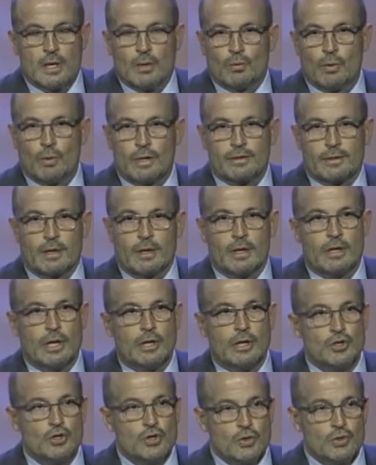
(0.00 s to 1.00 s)
with an
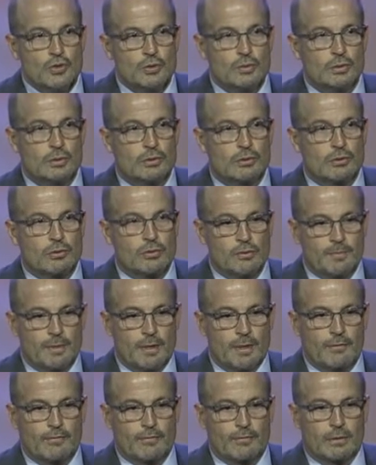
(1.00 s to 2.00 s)
unusual group
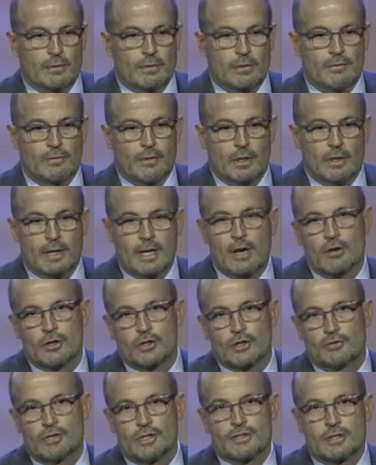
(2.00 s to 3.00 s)
of
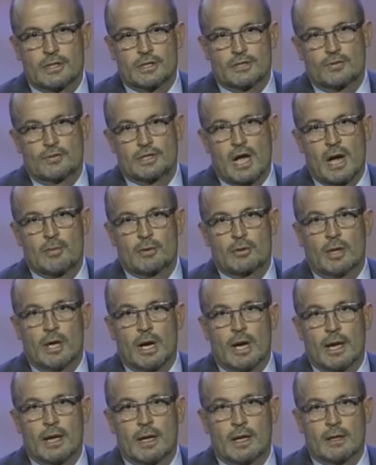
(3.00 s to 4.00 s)
characteristics for topical
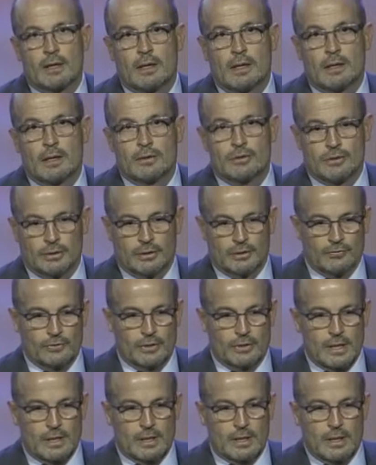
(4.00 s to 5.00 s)
eye
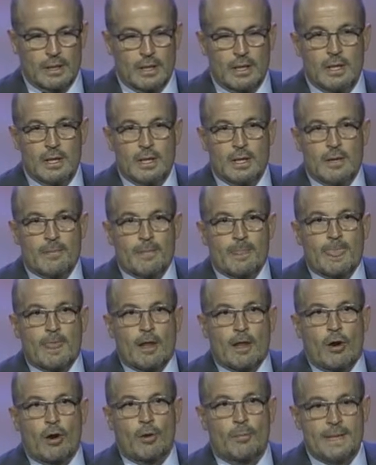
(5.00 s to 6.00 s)
delivery.
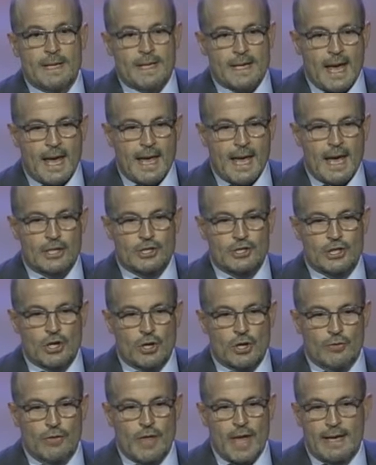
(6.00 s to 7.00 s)
Our PK has
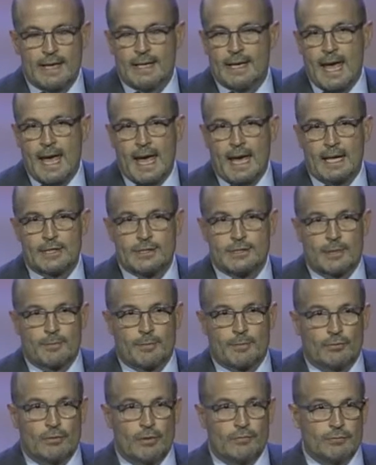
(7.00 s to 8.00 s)
shown that it has a
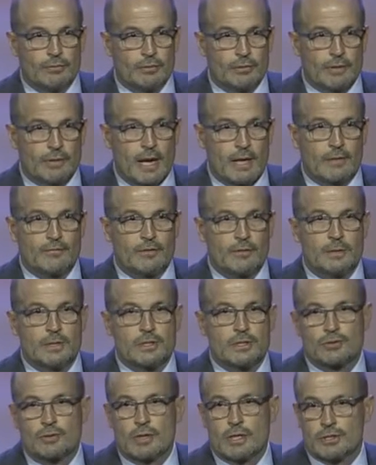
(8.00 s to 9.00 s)
peripheral route of
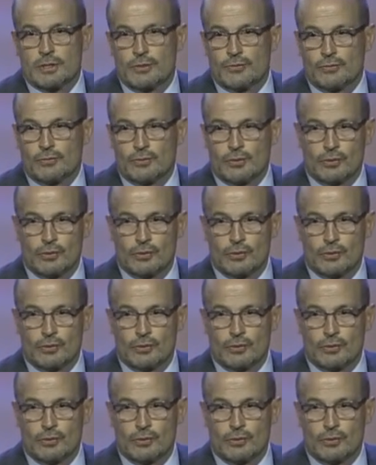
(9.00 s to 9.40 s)
administration through